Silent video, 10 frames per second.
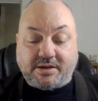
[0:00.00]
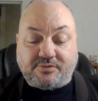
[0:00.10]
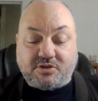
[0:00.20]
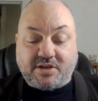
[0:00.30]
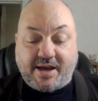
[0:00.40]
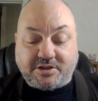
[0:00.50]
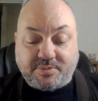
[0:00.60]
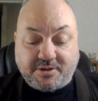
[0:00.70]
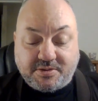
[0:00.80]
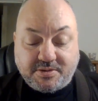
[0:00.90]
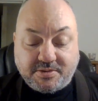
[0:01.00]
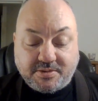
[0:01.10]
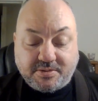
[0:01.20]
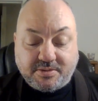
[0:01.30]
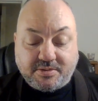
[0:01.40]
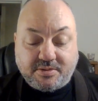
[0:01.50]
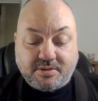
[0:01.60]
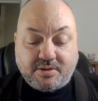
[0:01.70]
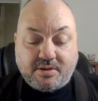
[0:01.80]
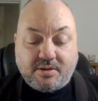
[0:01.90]
detachment.
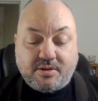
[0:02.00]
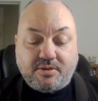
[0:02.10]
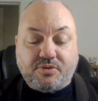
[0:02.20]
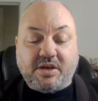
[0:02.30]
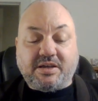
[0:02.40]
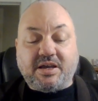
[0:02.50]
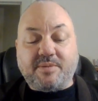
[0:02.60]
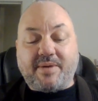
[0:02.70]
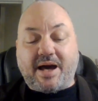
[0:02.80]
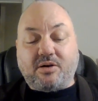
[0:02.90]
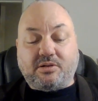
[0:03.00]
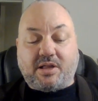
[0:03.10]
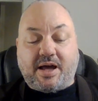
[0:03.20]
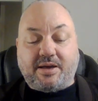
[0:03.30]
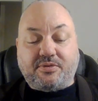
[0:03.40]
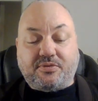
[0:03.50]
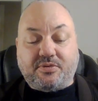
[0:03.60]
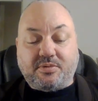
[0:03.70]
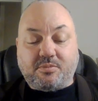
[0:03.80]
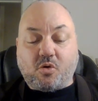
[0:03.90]
Thinking about life
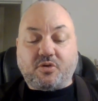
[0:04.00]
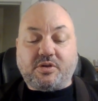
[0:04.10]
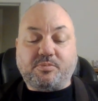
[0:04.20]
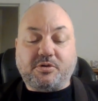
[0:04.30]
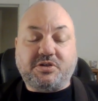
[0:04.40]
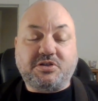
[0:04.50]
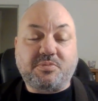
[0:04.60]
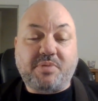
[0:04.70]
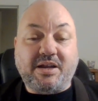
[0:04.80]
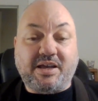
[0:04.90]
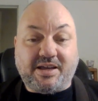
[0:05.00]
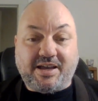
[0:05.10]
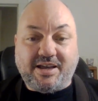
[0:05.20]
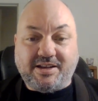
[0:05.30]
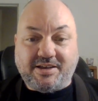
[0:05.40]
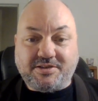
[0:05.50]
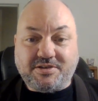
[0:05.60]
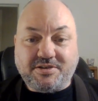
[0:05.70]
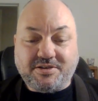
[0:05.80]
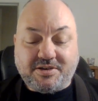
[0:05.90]
more than participating in it.
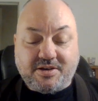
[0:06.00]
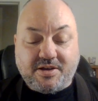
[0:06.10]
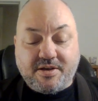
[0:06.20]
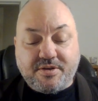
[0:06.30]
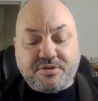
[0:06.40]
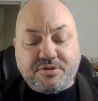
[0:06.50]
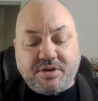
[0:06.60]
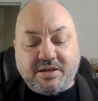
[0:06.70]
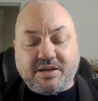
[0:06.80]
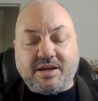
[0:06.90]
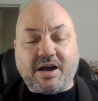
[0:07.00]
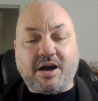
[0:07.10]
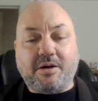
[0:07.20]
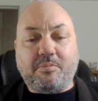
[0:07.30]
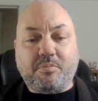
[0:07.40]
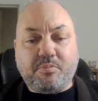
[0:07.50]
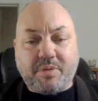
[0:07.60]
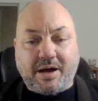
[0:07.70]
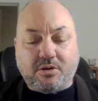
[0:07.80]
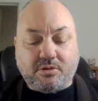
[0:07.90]
Thinking
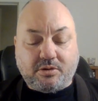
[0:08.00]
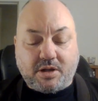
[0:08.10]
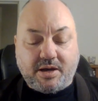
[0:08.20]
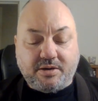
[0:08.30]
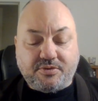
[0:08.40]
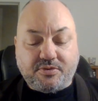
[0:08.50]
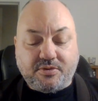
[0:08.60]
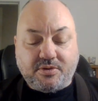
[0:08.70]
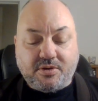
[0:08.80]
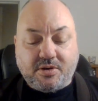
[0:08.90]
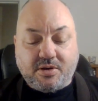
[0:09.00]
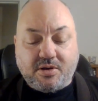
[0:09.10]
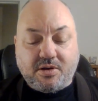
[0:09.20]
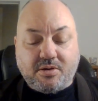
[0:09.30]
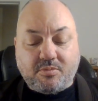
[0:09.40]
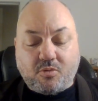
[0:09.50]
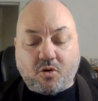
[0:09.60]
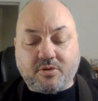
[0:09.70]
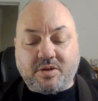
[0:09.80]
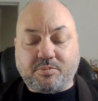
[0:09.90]
about life
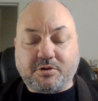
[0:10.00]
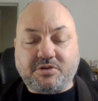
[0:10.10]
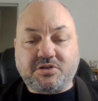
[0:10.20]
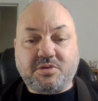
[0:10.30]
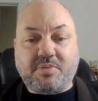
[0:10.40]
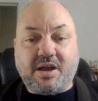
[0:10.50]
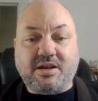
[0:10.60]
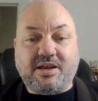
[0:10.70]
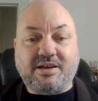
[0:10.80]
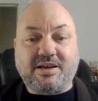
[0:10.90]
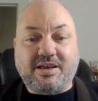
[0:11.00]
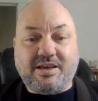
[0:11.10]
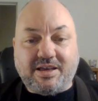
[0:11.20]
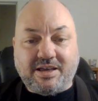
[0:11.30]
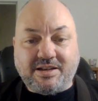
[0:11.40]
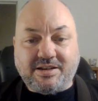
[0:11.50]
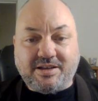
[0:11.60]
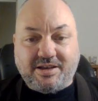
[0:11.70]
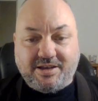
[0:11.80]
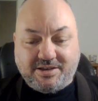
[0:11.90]
more than participating
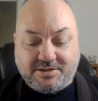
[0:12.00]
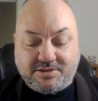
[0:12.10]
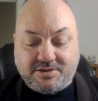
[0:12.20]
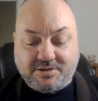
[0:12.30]
in it.